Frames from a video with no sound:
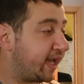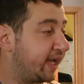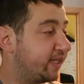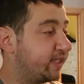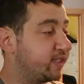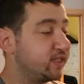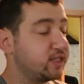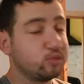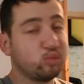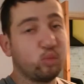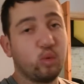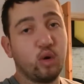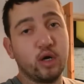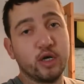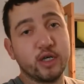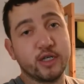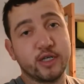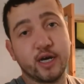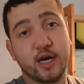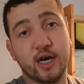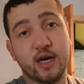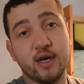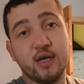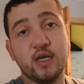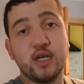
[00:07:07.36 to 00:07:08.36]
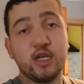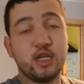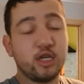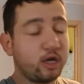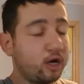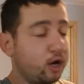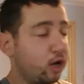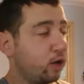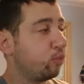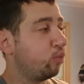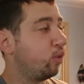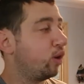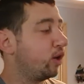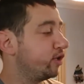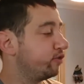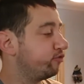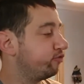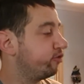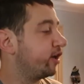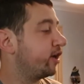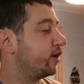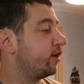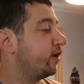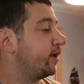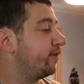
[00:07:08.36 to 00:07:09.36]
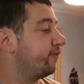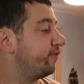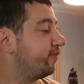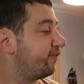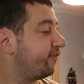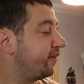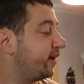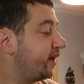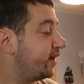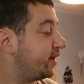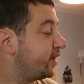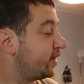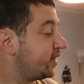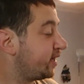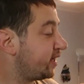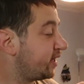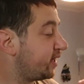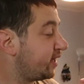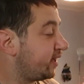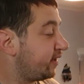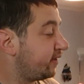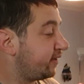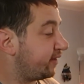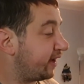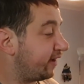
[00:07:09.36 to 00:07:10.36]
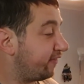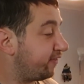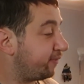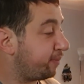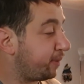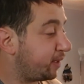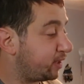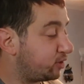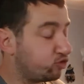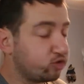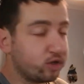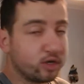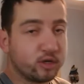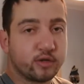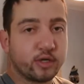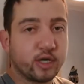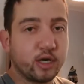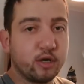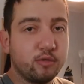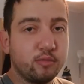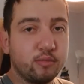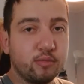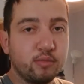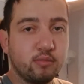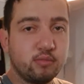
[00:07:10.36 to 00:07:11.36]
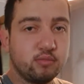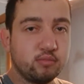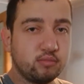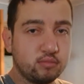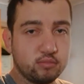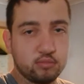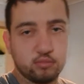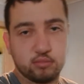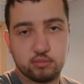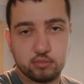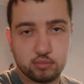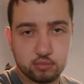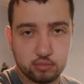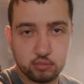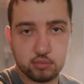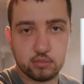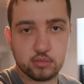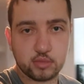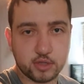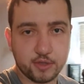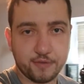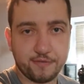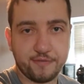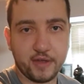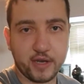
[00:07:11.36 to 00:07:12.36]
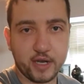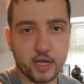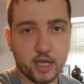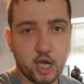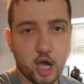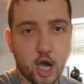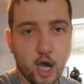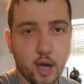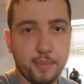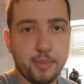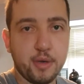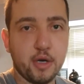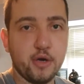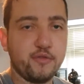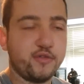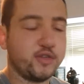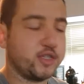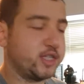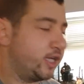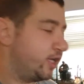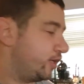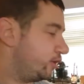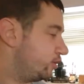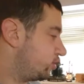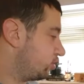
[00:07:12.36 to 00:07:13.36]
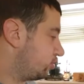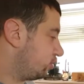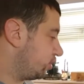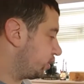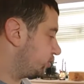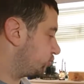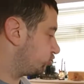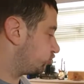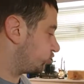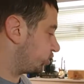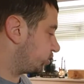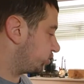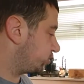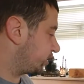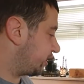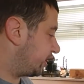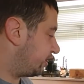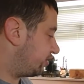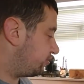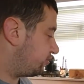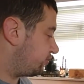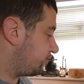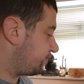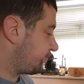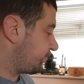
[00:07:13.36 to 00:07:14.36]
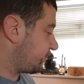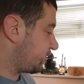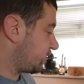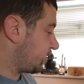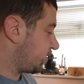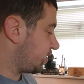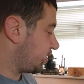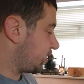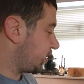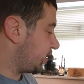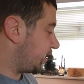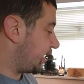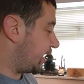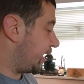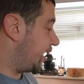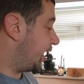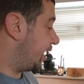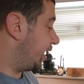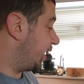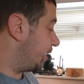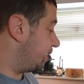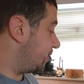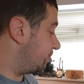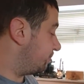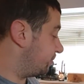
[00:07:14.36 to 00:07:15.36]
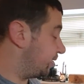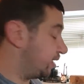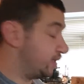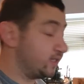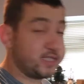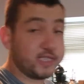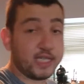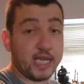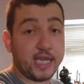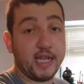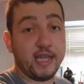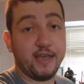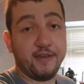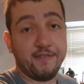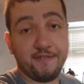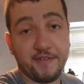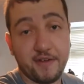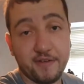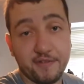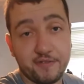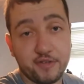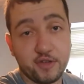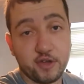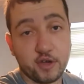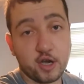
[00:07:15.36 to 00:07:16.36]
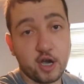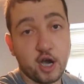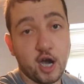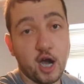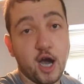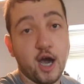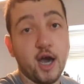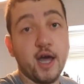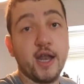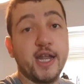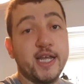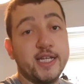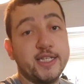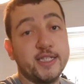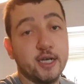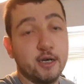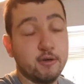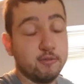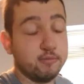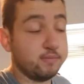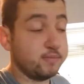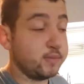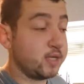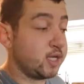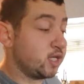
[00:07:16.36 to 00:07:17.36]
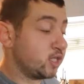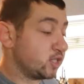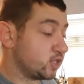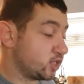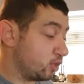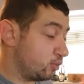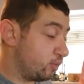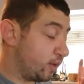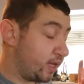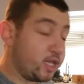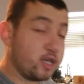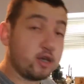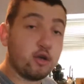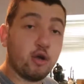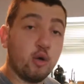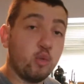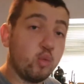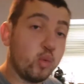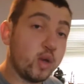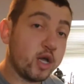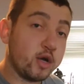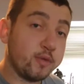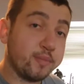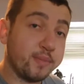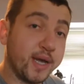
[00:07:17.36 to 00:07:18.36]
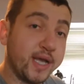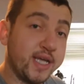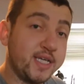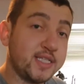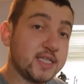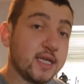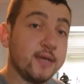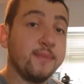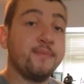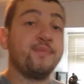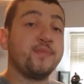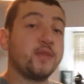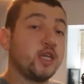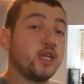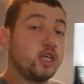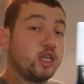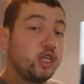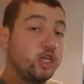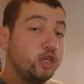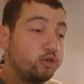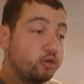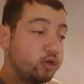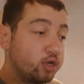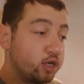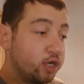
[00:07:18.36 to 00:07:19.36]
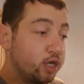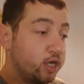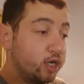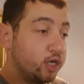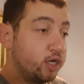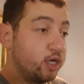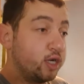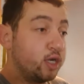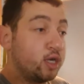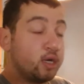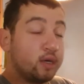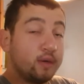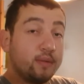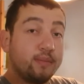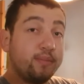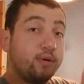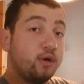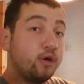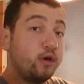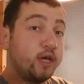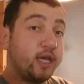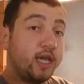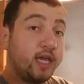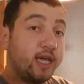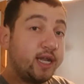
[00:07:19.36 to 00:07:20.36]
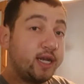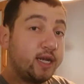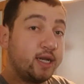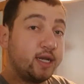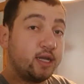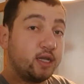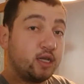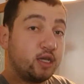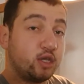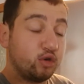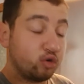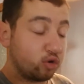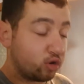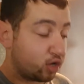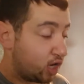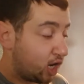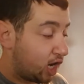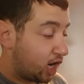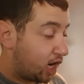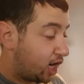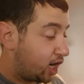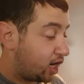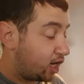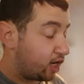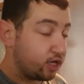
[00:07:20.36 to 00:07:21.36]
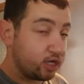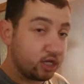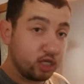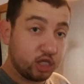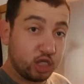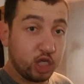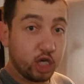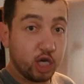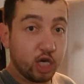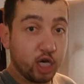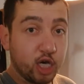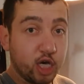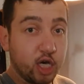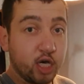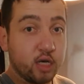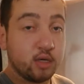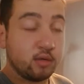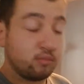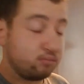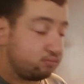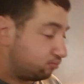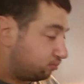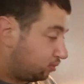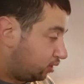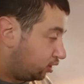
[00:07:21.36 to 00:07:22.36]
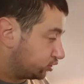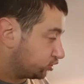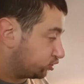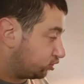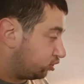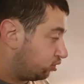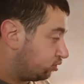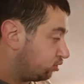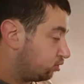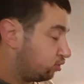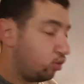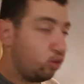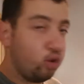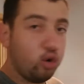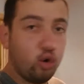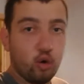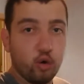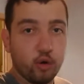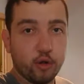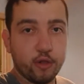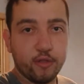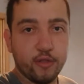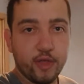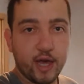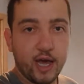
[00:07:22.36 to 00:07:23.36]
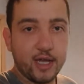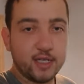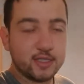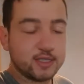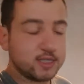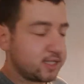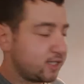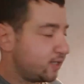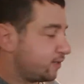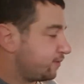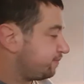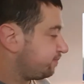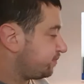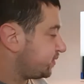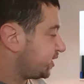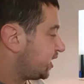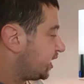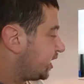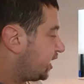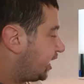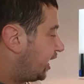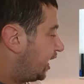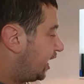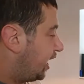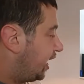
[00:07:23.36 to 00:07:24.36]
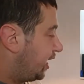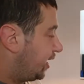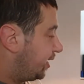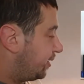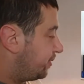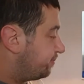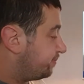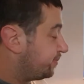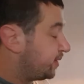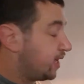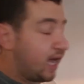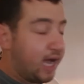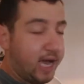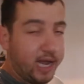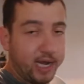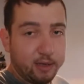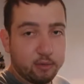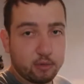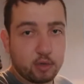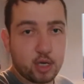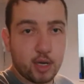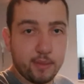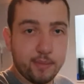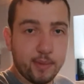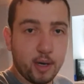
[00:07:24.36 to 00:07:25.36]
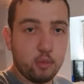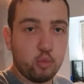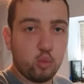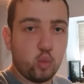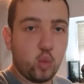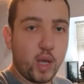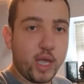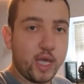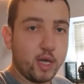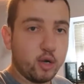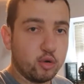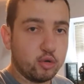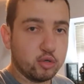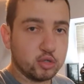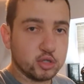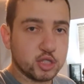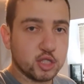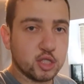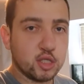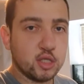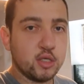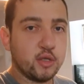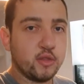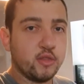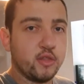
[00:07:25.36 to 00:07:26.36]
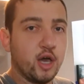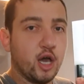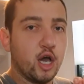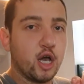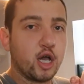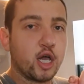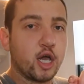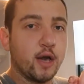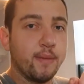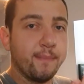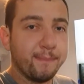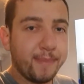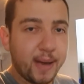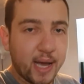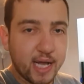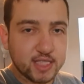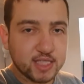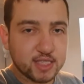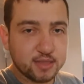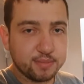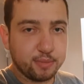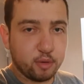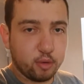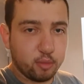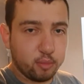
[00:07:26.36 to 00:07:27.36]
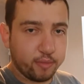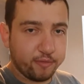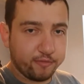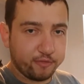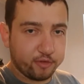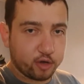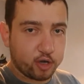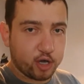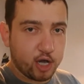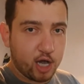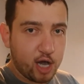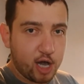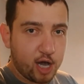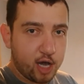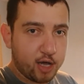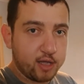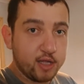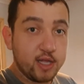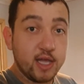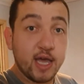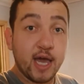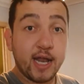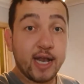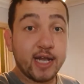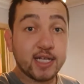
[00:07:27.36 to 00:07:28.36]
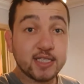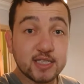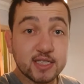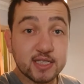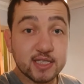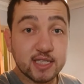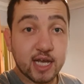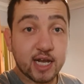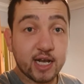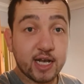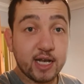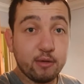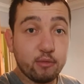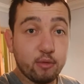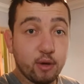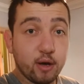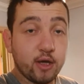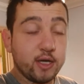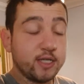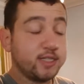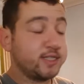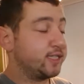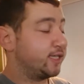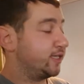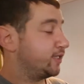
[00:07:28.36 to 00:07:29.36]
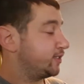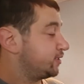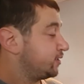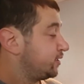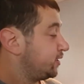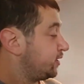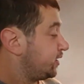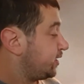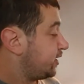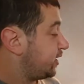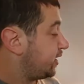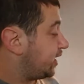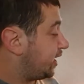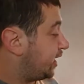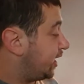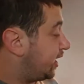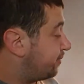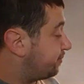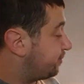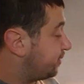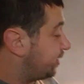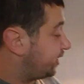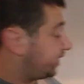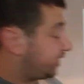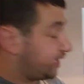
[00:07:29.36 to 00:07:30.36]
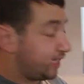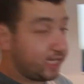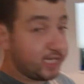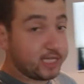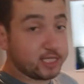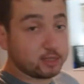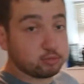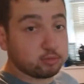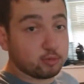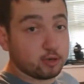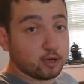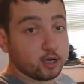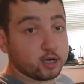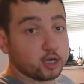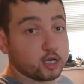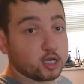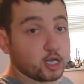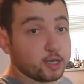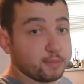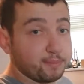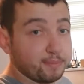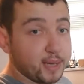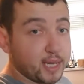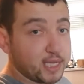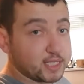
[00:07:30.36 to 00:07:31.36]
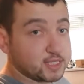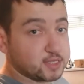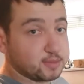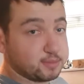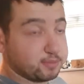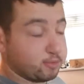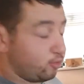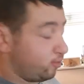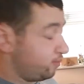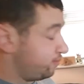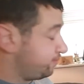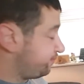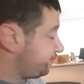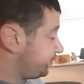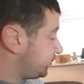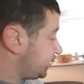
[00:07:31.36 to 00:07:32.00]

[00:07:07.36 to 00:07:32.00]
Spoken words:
end's wider, you got a wide rear and everything, they have to be drilled out to fit the car perfectly. You don't want to drill it out, say they fit for your car and they don't. So when you go on Wheelbase, you can put in your car, year, model, all of that, and it will come up wheels that are compatible with your car. And that's exactly what I did. And these were compatible.